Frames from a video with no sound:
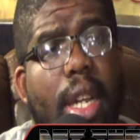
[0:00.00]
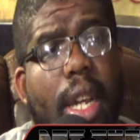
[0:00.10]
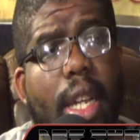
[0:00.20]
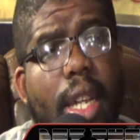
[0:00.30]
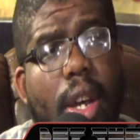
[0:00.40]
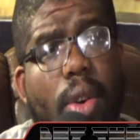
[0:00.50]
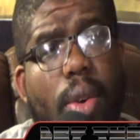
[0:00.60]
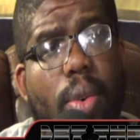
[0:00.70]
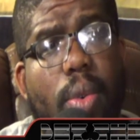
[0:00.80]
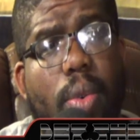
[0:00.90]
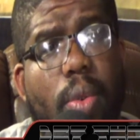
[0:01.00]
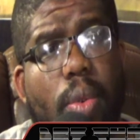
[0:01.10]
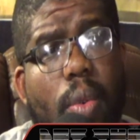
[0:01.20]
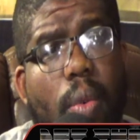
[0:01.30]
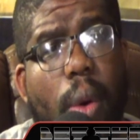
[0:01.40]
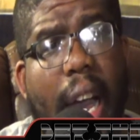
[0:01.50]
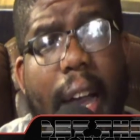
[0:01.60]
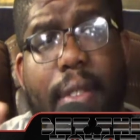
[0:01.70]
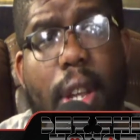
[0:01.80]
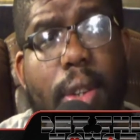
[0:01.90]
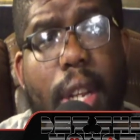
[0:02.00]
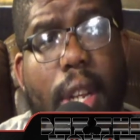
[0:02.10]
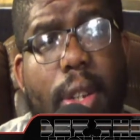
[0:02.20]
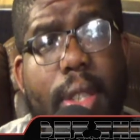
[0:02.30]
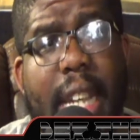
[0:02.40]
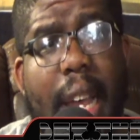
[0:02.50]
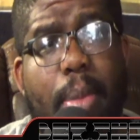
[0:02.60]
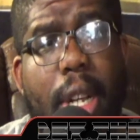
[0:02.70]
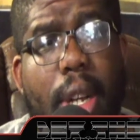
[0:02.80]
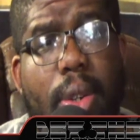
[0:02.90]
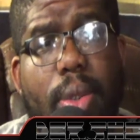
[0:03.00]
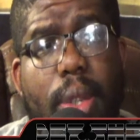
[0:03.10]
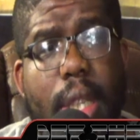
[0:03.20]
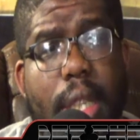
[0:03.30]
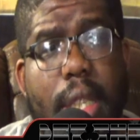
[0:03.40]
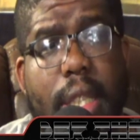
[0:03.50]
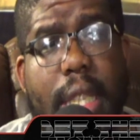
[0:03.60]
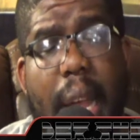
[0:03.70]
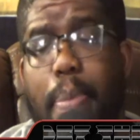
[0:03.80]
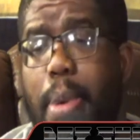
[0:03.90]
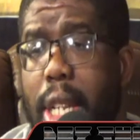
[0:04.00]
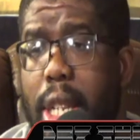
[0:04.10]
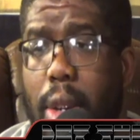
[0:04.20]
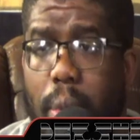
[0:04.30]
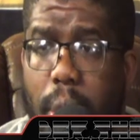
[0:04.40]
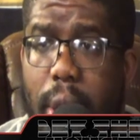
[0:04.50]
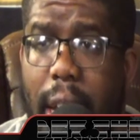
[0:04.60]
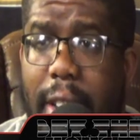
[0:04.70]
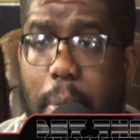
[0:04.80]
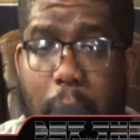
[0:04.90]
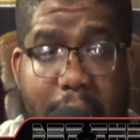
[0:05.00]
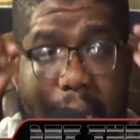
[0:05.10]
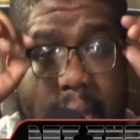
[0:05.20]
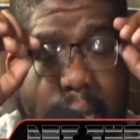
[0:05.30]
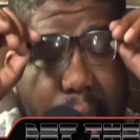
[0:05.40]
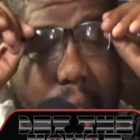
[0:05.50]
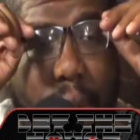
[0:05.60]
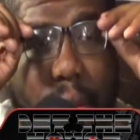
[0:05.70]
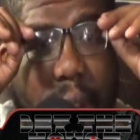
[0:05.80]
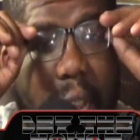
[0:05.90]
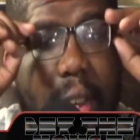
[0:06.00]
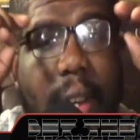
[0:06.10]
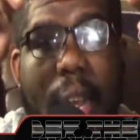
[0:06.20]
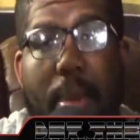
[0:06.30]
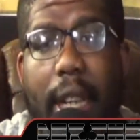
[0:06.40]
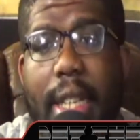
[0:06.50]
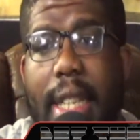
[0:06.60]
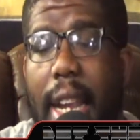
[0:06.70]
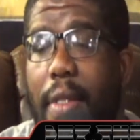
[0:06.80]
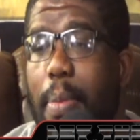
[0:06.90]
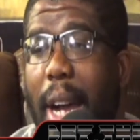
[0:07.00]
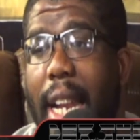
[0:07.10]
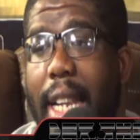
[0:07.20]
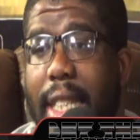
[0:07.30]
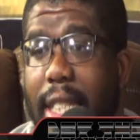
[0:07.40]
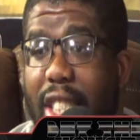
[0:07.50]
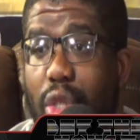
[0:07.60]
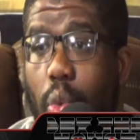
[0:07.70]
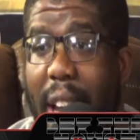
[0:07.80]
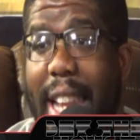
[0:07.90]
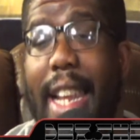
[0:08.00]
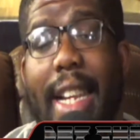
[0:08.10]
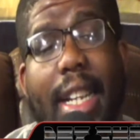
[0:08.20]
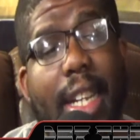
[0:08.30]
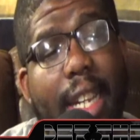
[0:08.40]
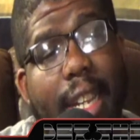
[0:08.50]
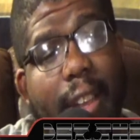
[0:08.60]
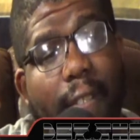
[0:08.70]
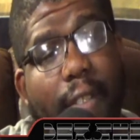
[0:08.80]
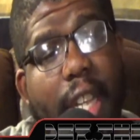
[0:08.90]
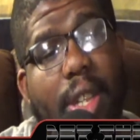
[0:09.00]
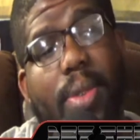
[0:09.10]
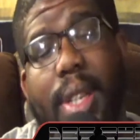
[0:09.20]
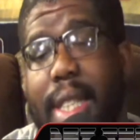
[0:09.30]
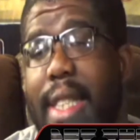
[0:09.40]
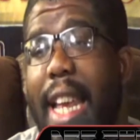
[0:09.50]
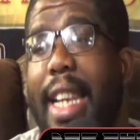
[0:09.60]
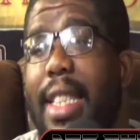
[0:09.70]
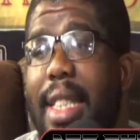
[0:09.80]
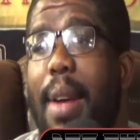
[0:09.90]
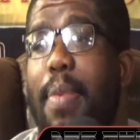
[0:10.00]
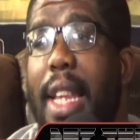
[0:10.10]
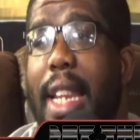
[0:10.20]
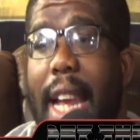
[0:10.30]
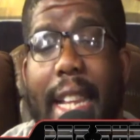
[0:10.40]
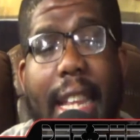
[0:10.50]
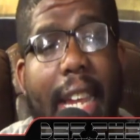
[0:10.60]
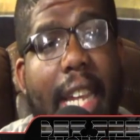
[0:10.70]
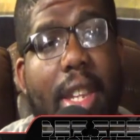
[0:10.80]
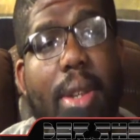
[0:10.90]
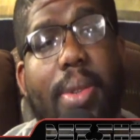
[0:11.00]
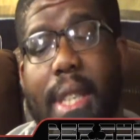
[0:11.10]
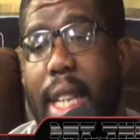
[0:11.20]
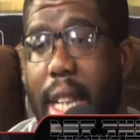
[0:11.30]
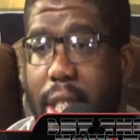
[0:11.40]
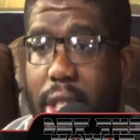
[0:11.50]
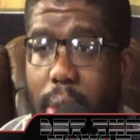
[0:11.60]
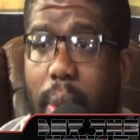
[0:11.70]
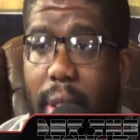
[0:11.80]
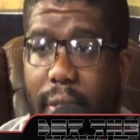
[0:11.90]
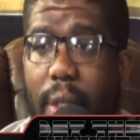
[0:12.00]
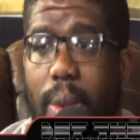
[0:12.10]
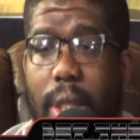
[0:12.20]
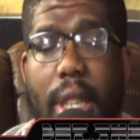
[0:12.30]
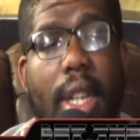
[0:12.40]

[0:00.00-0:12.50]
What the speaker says: you know, I've learned a long time ago, stop putting your real life business out on the internet, because everybody is just waiting for you to say something that they can use against you in the future.